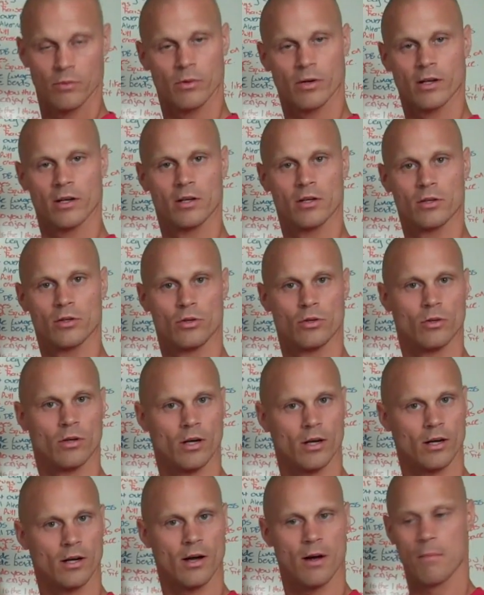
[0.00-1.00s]
and we're going to do
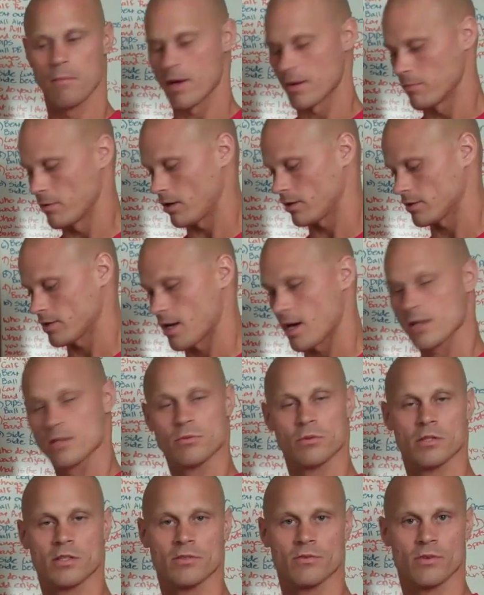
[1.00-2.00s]
a med ball
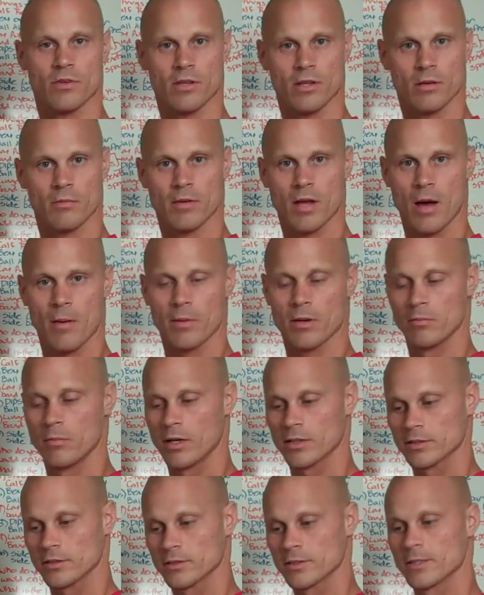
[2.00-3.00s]
toss, which is for the abdominal
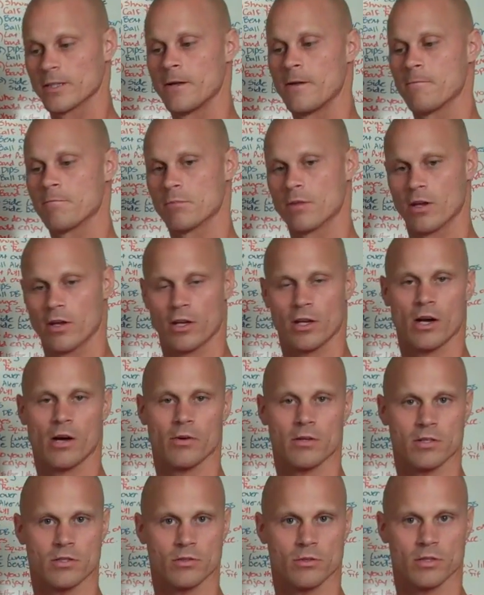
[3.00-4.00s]
muscles. Now, you can
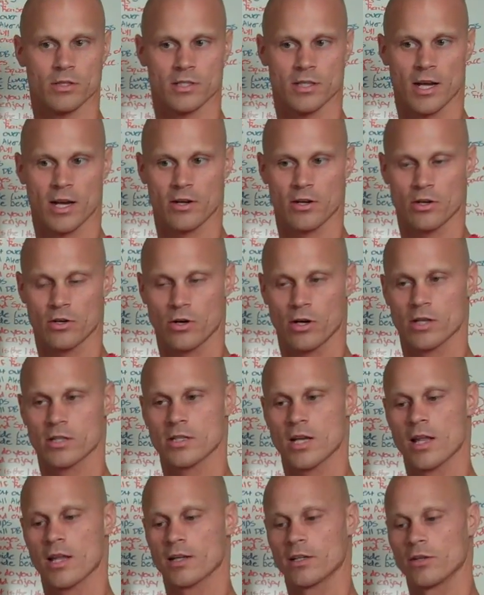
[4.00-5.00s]
always do a standard
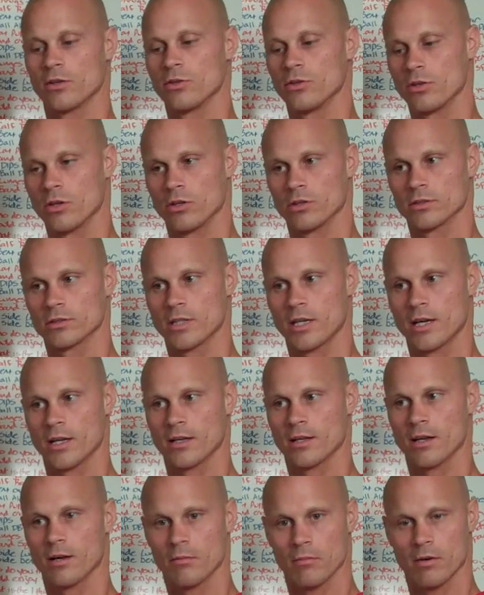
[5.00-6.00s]
crunch. I like to do those
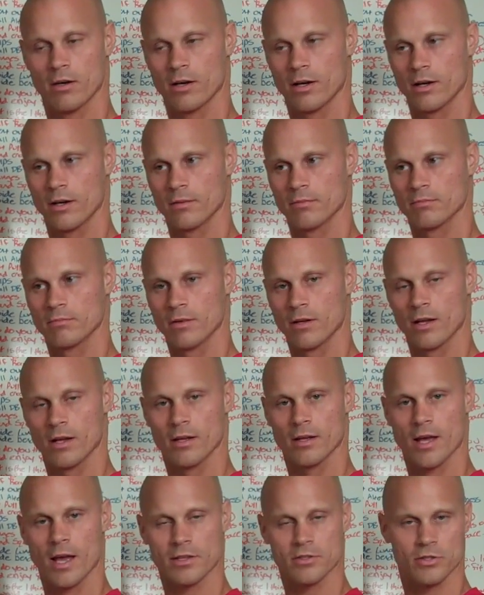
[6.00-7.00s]
on an
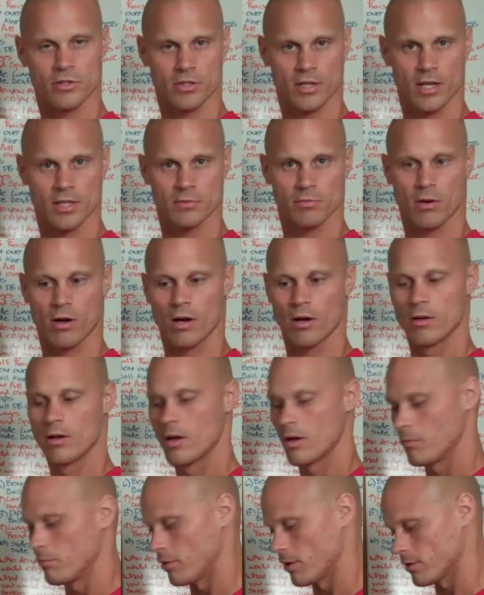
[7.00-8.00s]
exercise ball,
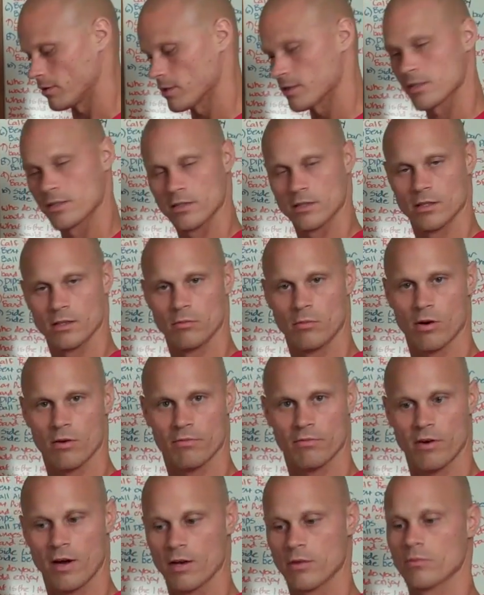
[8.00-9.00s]
but this is a little more
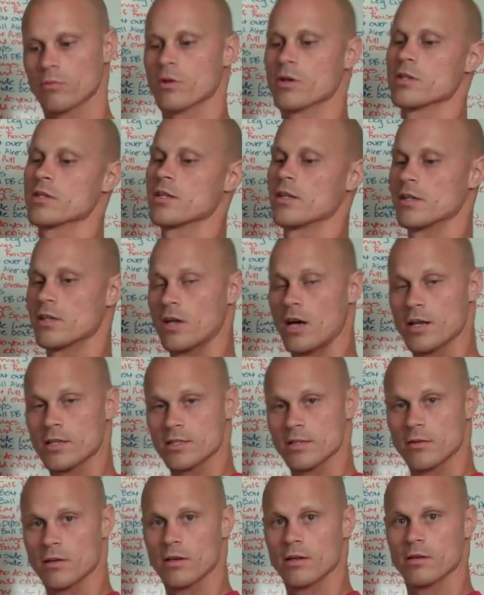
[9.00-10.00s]
fun. We're just going to
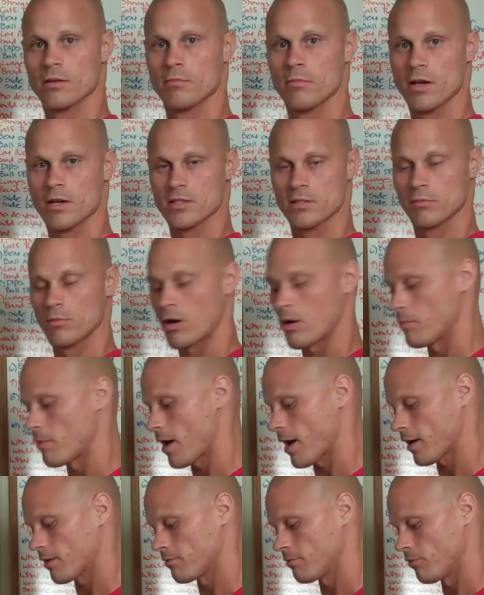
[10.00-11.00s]
toss the medicine ball
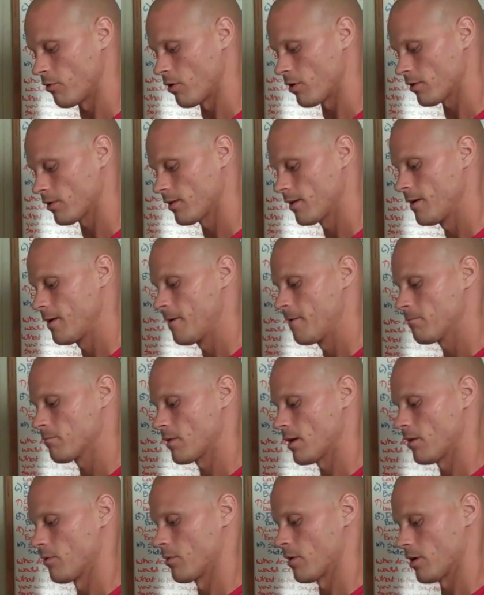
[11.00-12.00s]
back and forth,
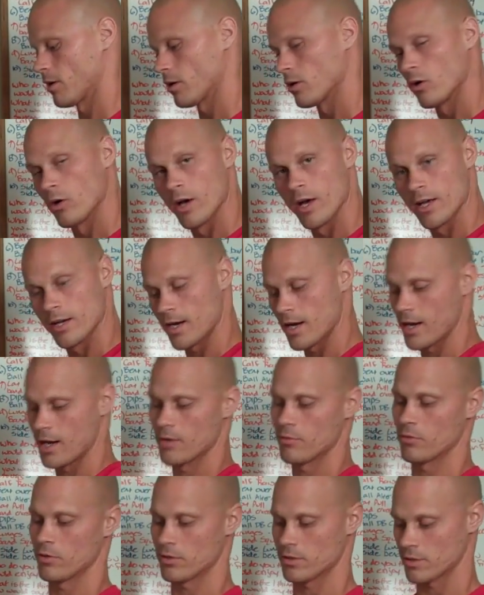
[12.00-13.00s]
and we're going to go head
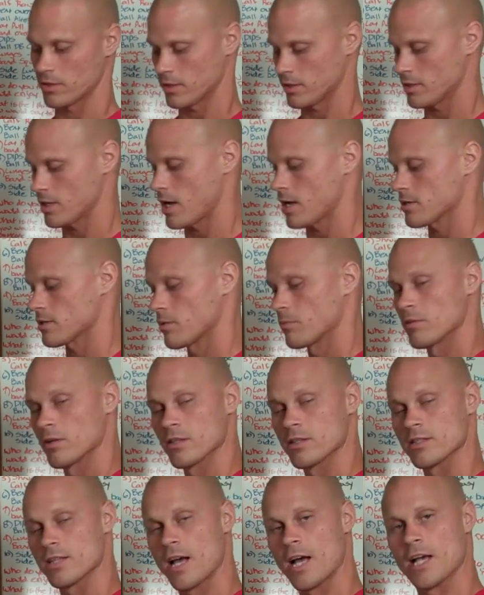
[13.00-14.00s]
on. We're just going to toss them to
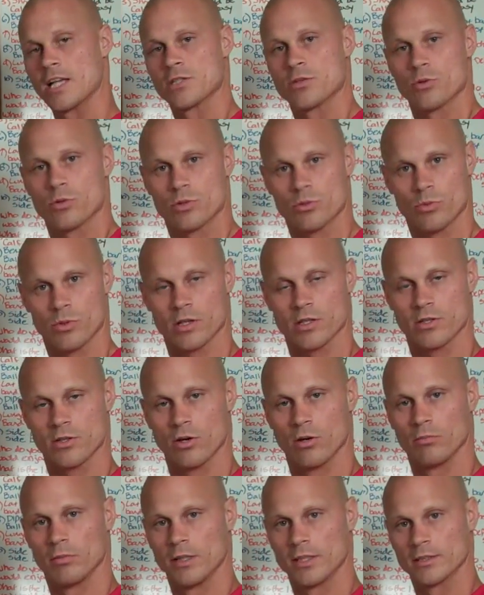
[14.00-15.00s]
the sides, which works the
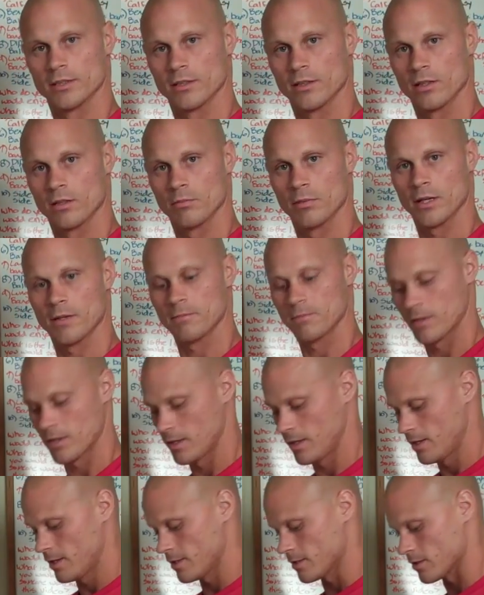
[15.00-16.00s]
obliques a little bit.
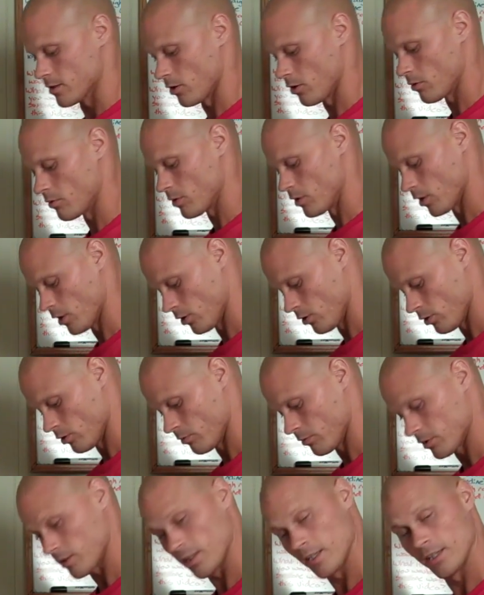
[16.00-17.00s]
So you can do
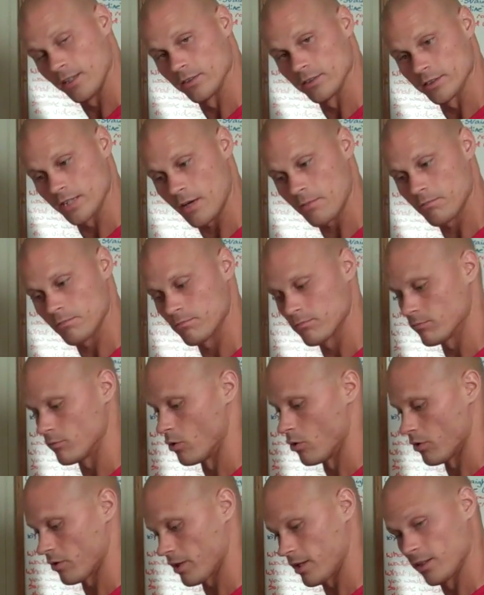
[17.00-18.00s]
them with the heels up
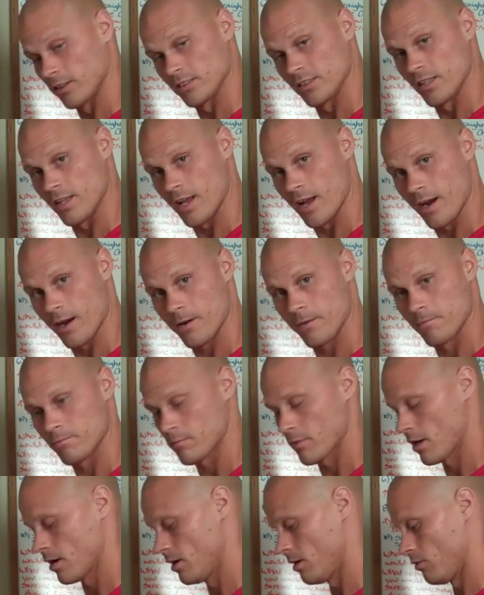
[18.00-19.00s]
or the heels in the air.
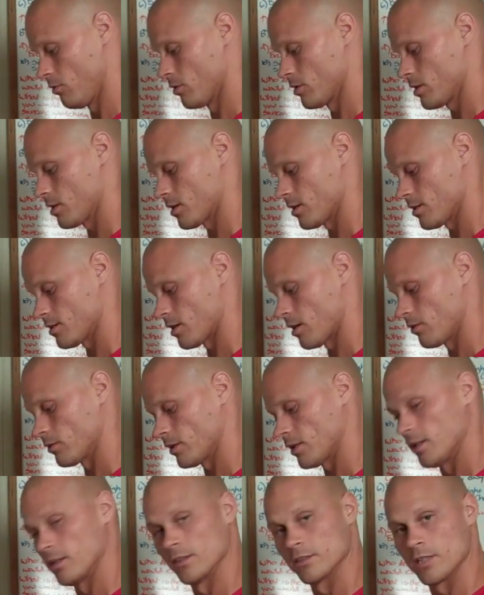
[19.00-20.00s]
We're just going to start
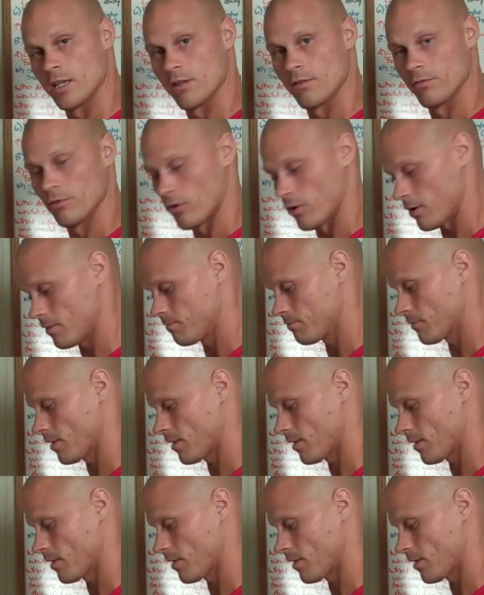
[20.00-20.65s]
with the heels on the floor,